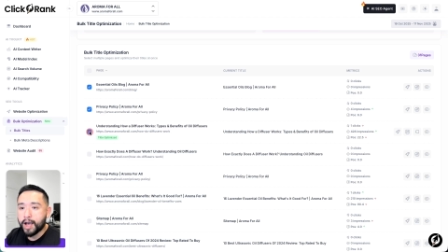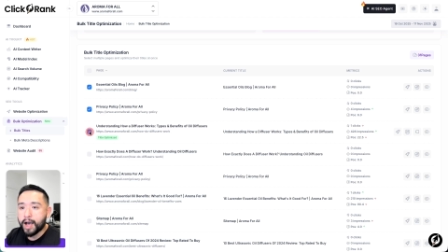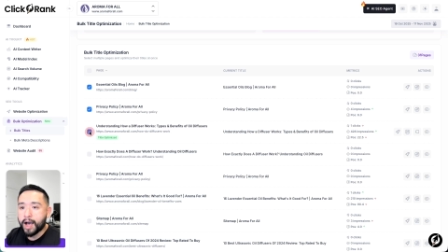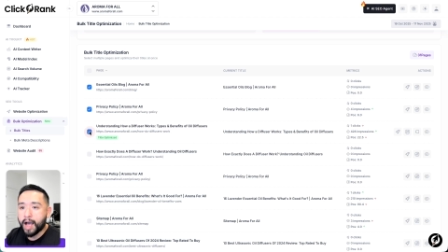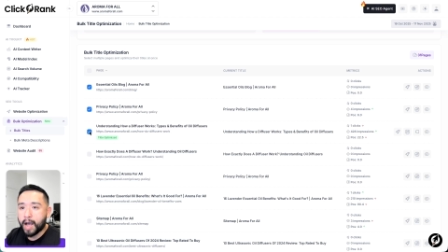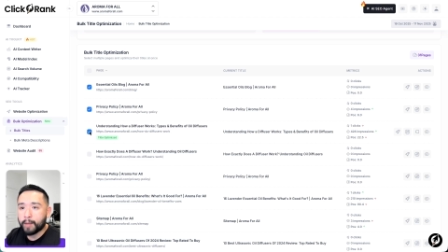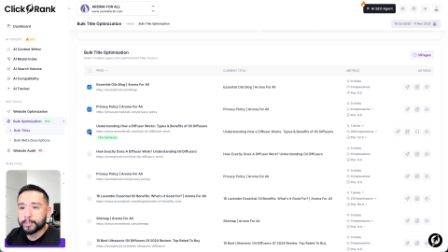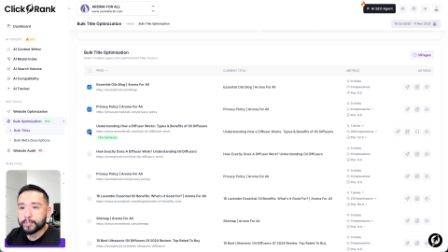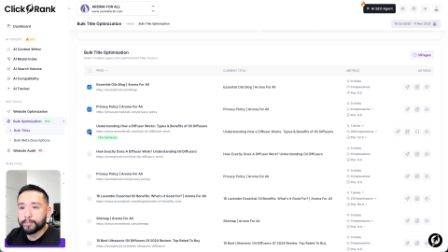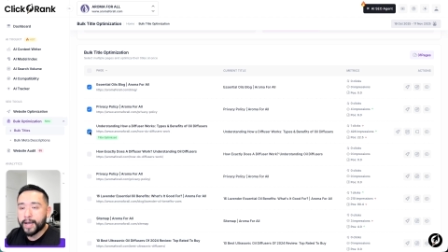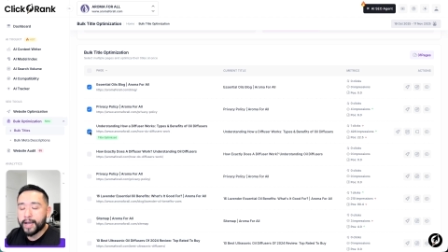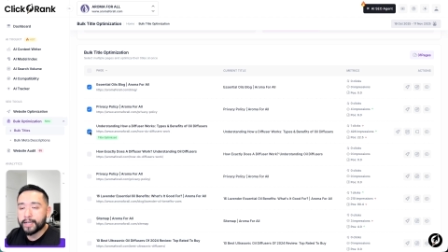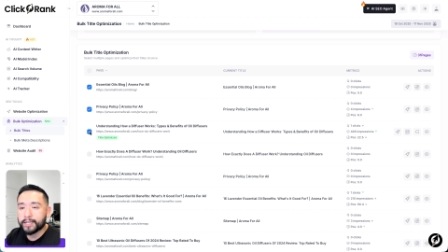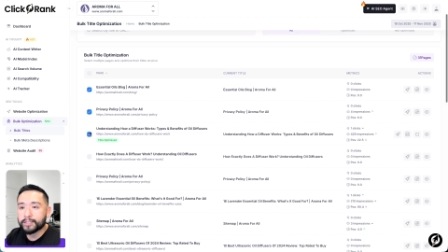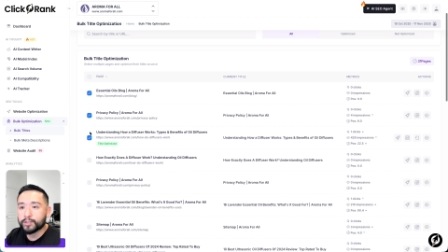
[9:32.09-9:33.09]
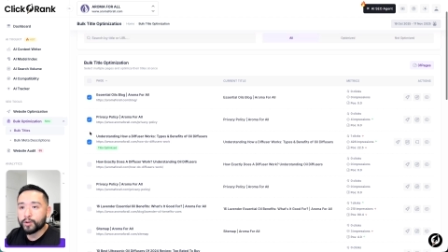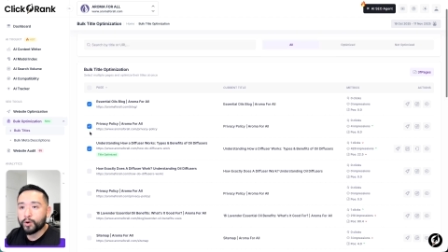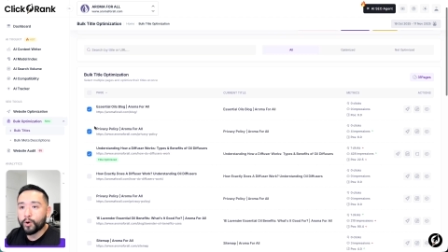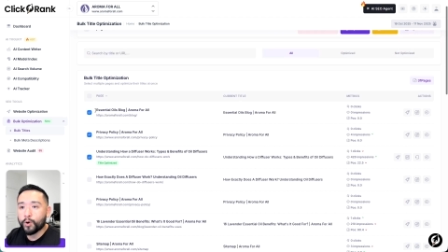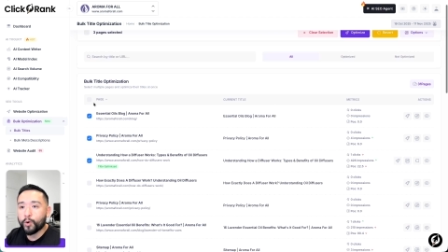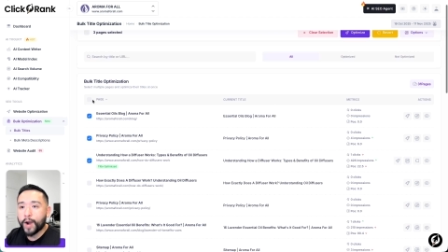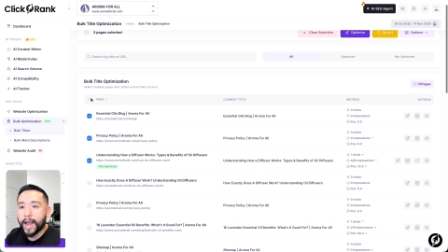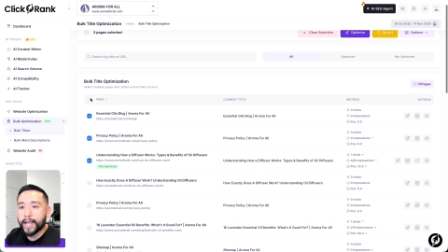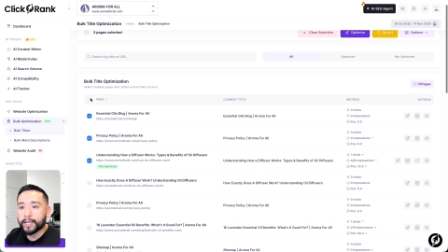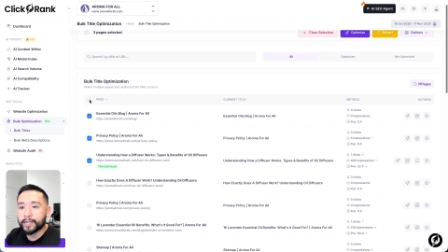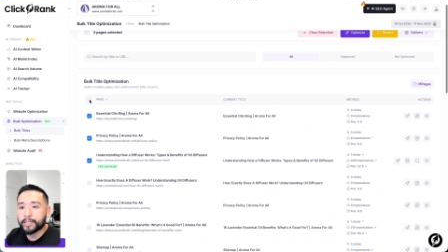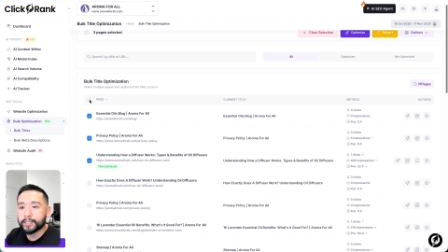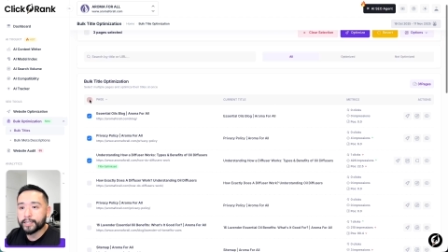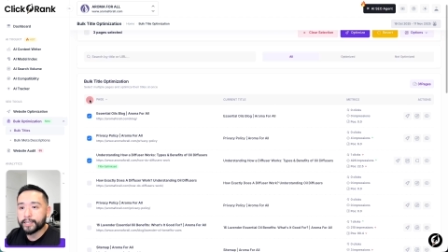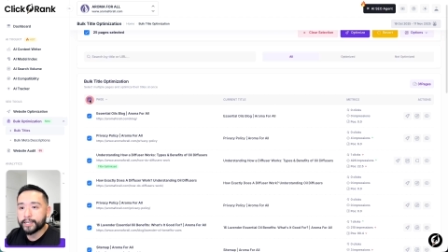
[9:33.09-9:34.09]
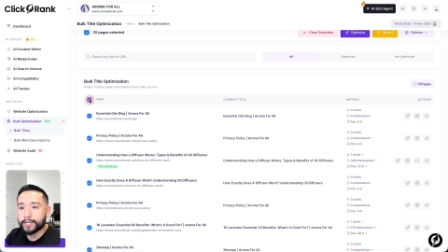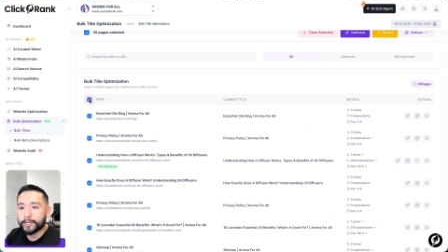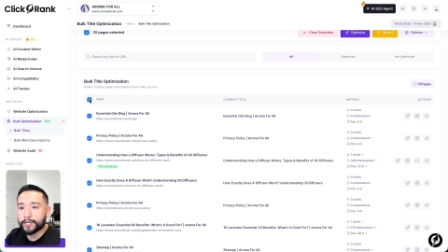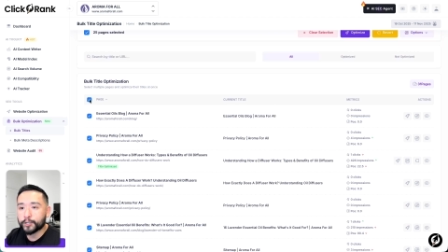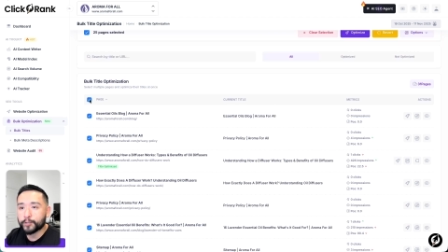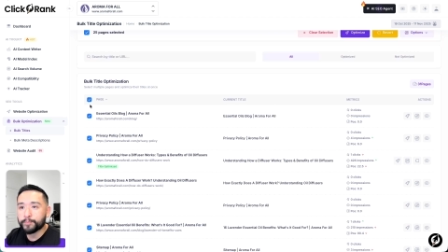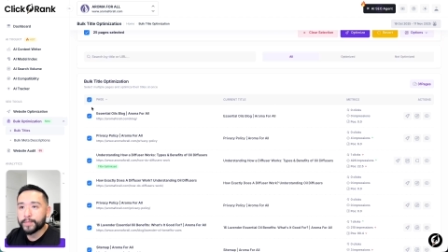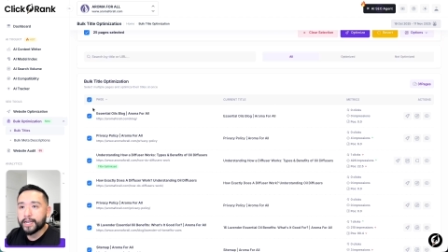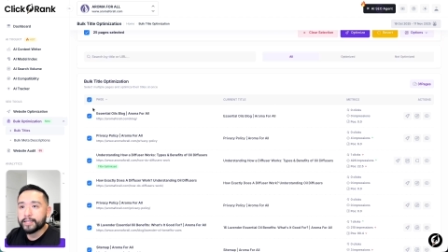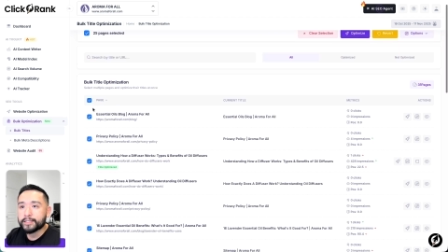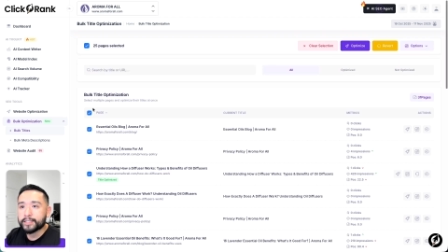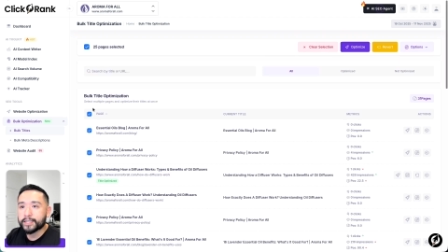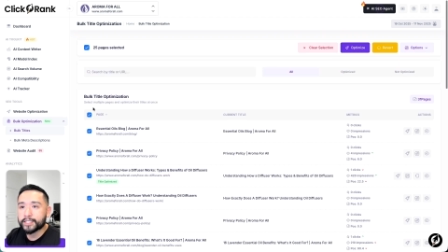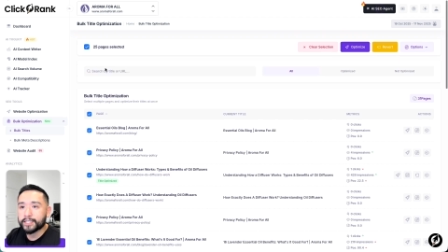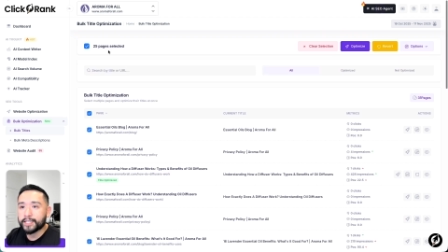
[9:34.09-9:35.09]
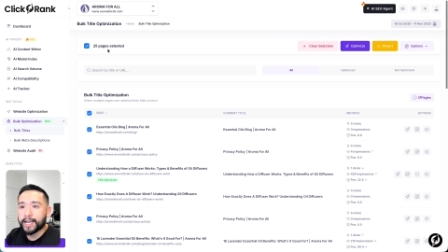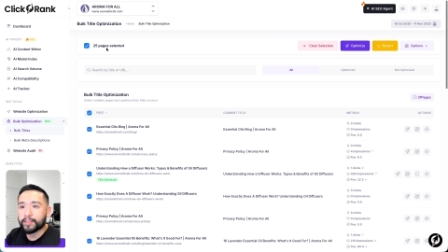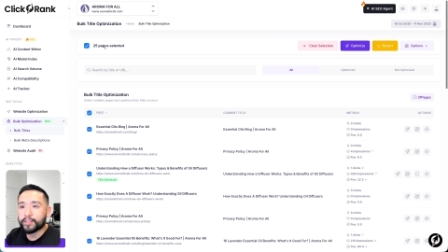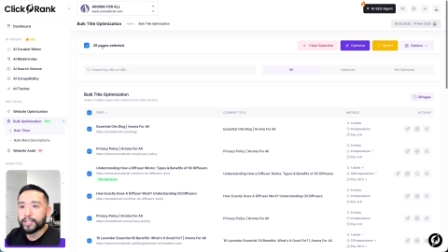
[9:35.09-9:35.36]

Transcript: optimize, or I could click here to select the